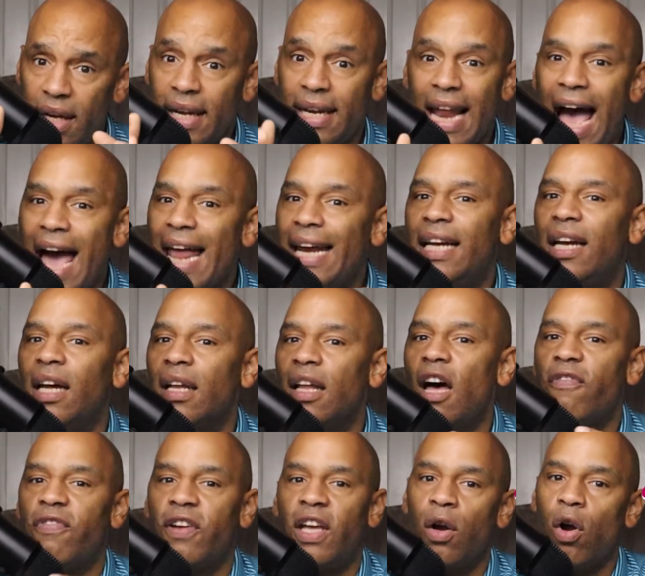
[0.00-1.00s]
Gennady
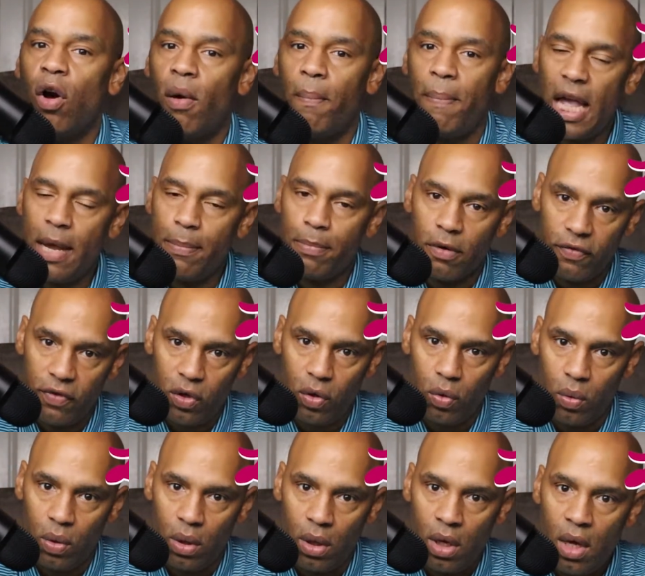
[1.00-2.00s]
Golovkin on
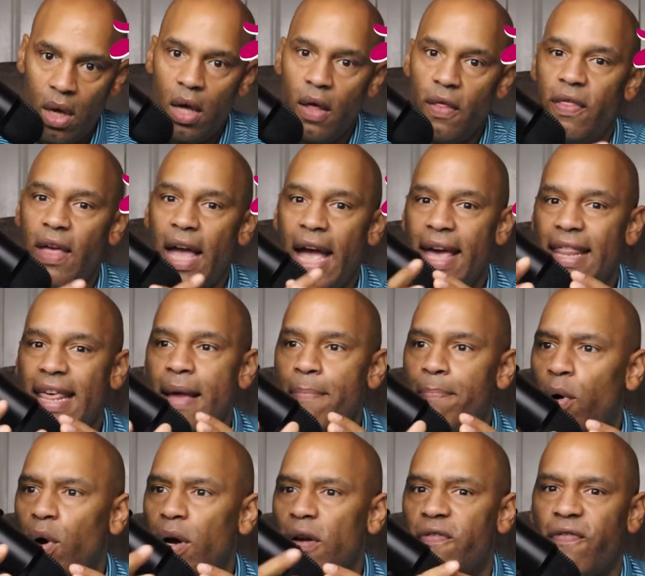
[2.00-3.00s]
pay-per-view. And they
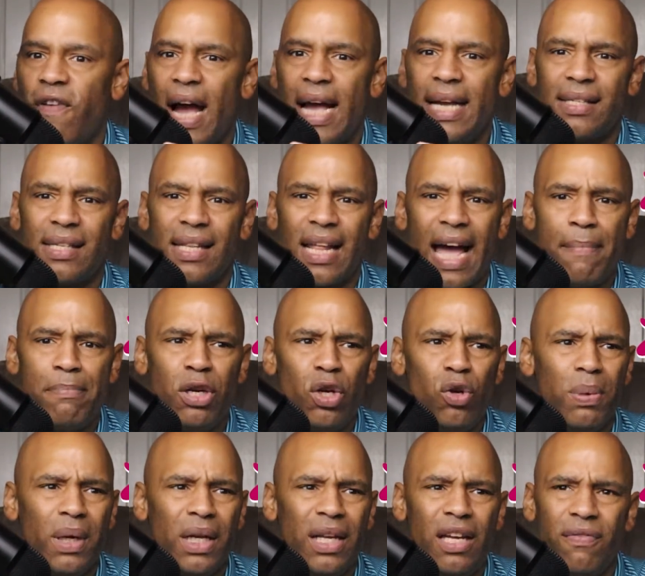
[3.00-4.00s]
put fights like, I
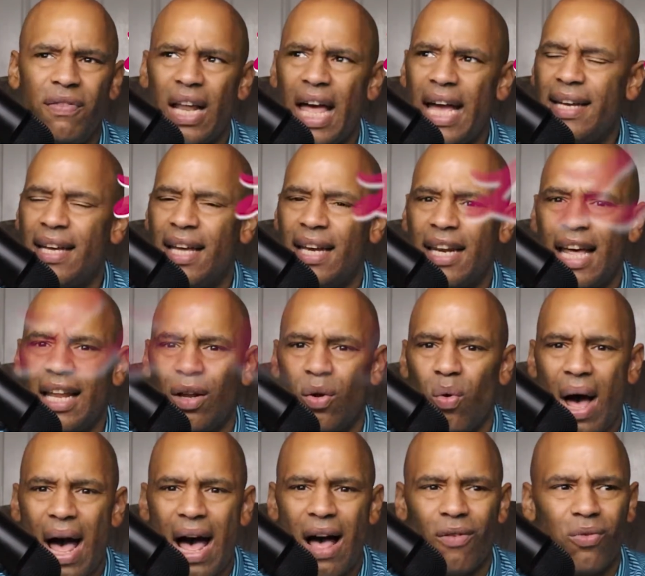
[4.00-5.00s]
do believe, like
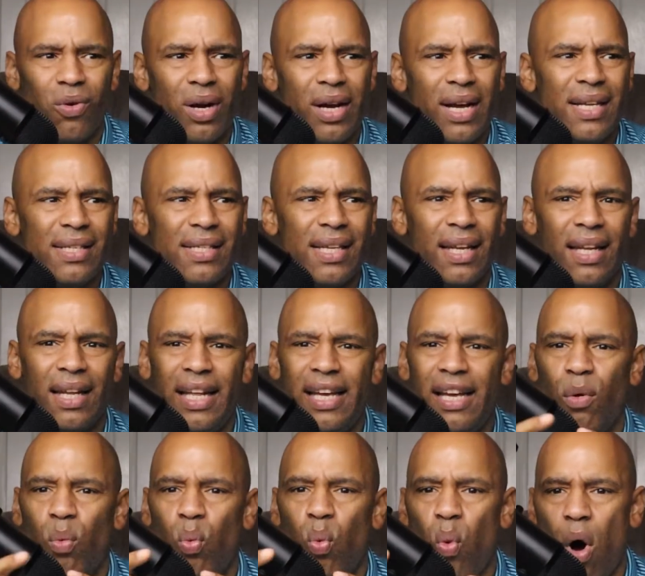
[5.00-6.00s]
Canelo Alvarez and
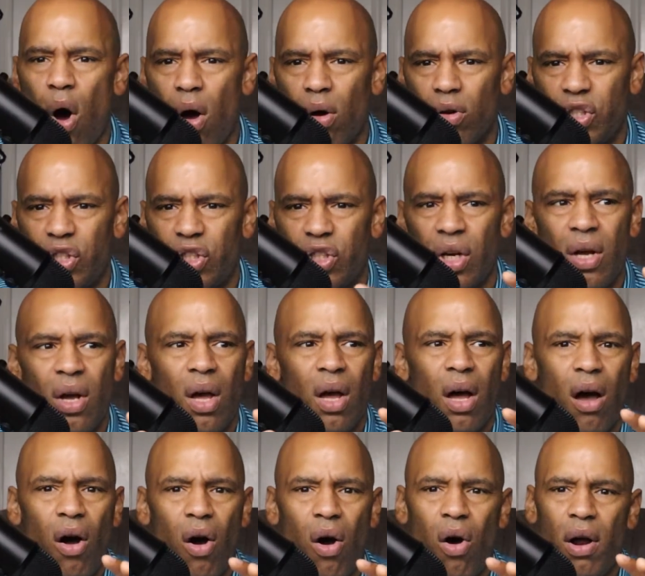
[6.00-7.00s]
Liam Walsh
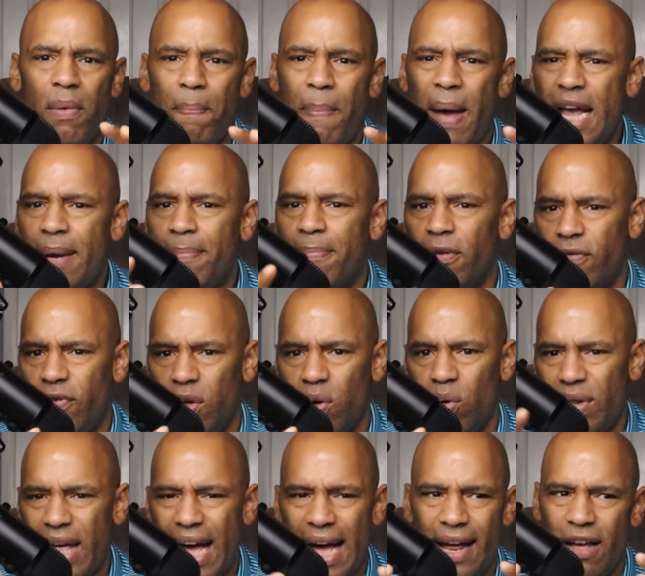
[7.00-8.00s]
on
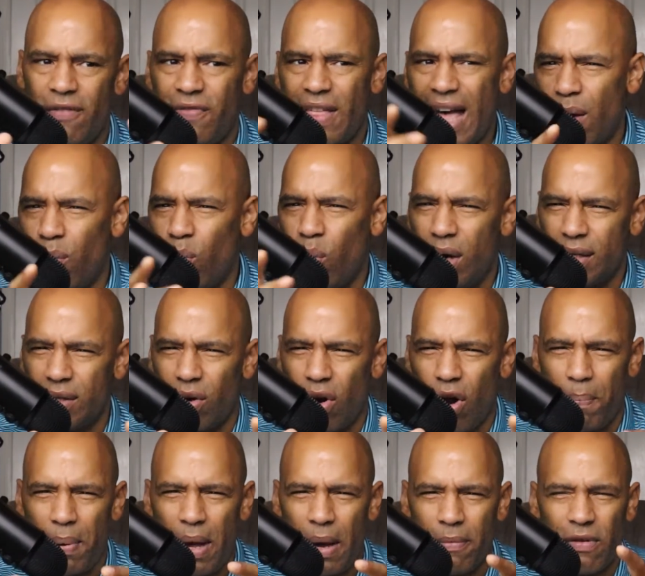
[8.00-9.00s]
pay-per-view. That if that wasn't
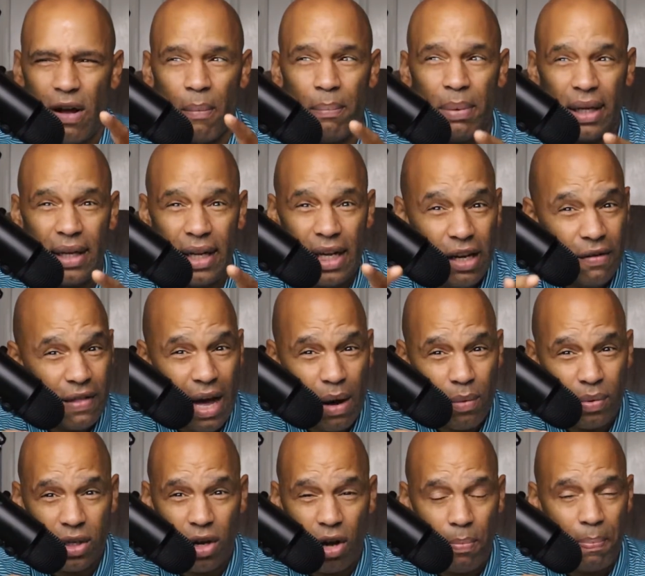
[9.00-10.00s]
on pay-per-view, I believe
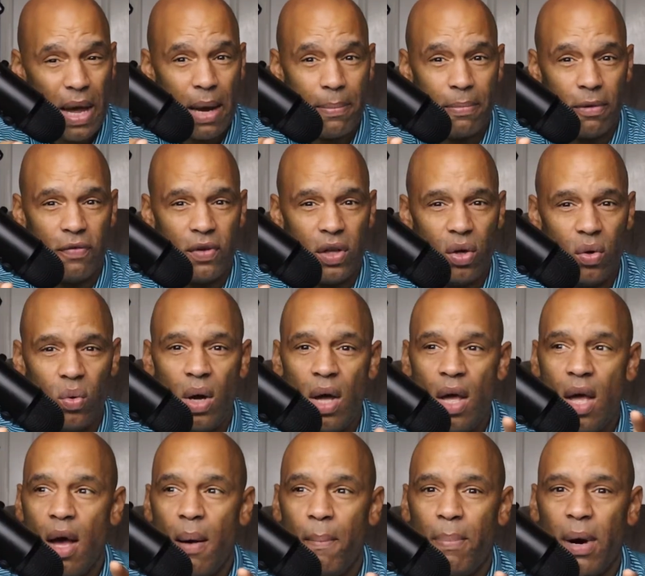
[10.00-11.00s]
that was on pay-per-view,
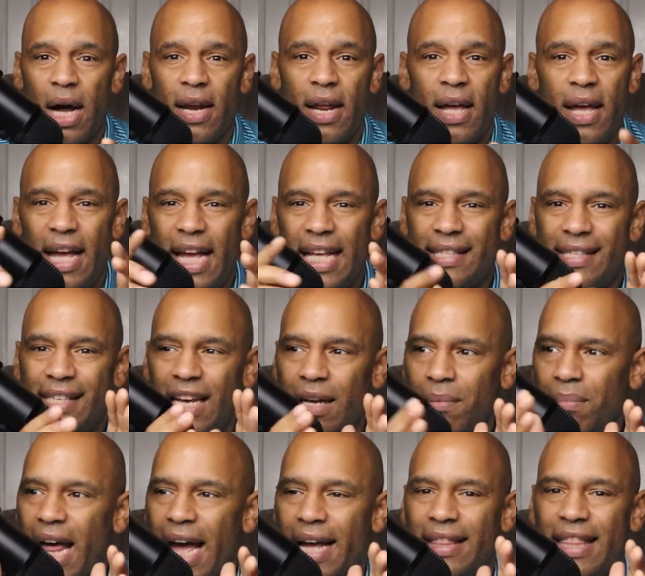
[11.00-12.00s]
but it
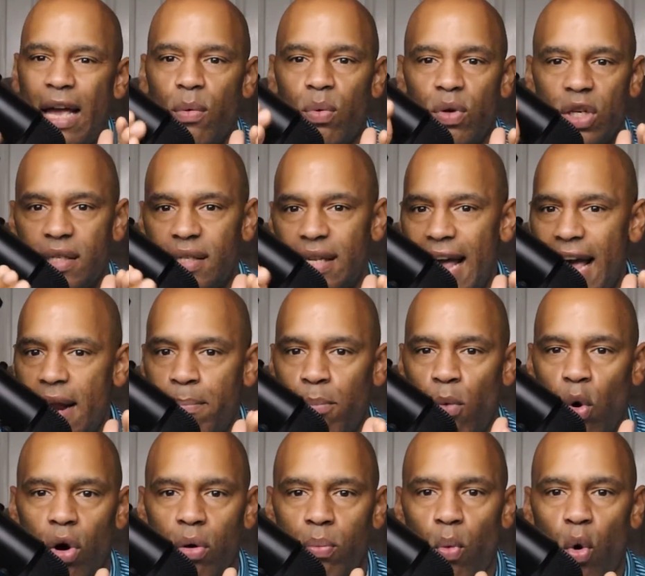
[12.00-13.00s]
seemed like they were just had
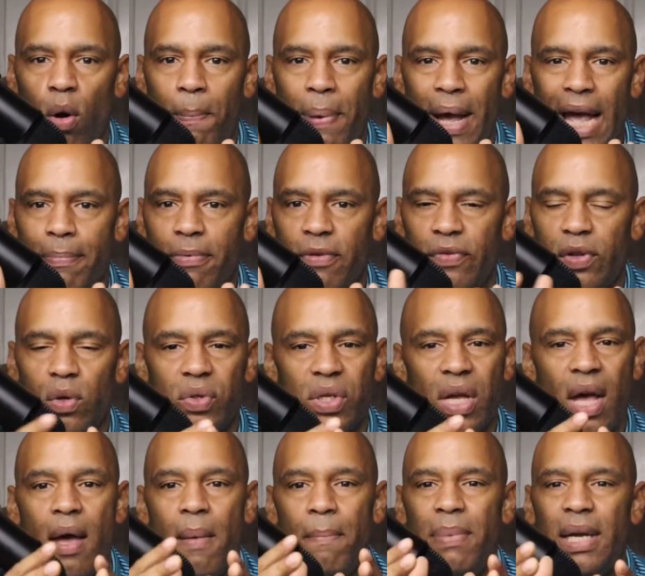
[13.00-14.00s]
more and more pay-per-views
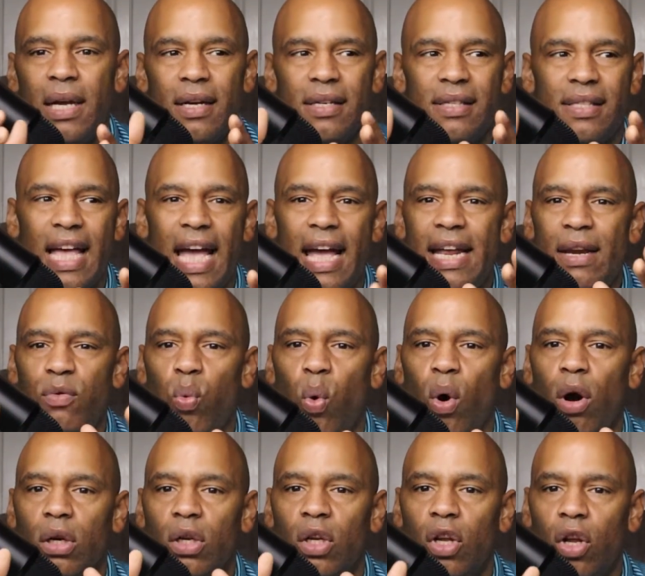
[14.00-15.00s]
because they
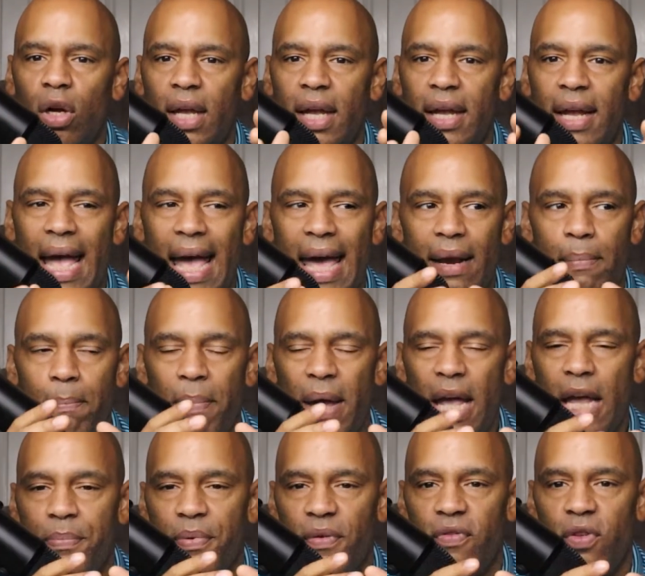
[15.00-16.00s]
weren't looking at
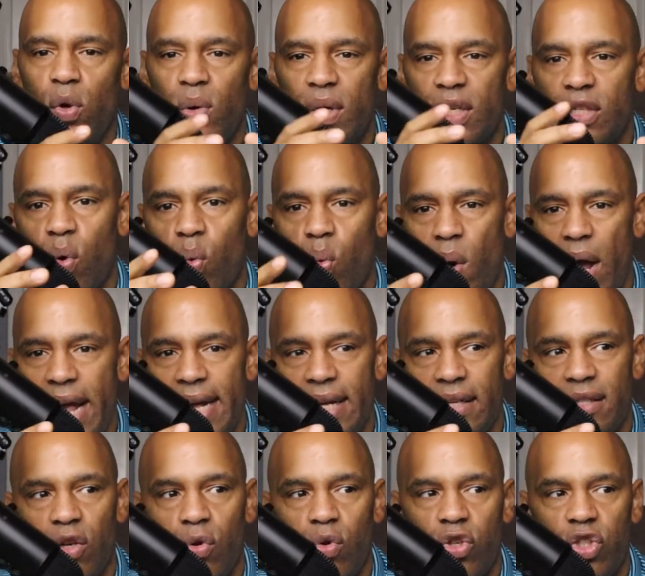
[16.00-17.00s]
pay-per-view as a way
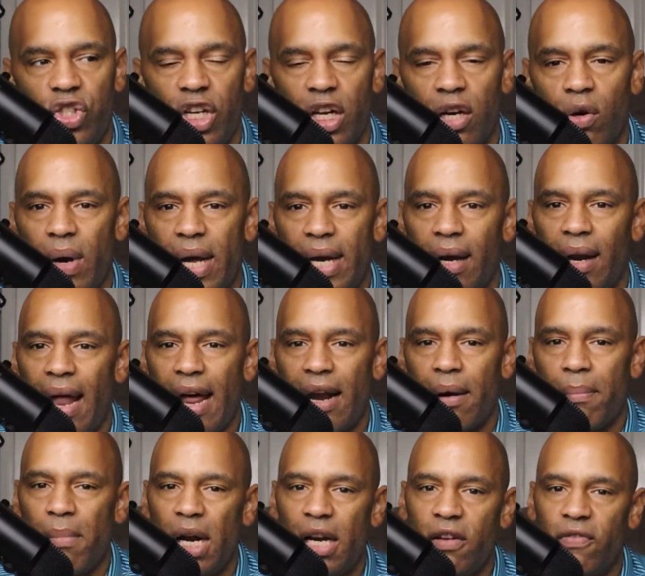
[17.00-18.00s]
to generate a lot
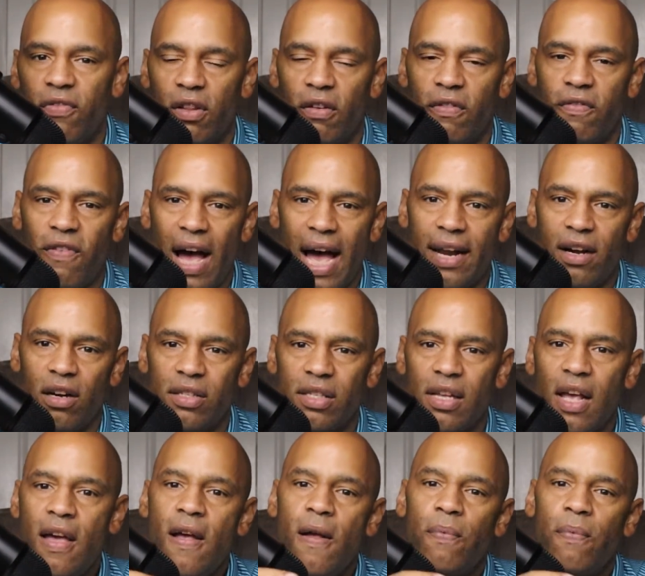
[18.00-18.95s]
of money for the fighters.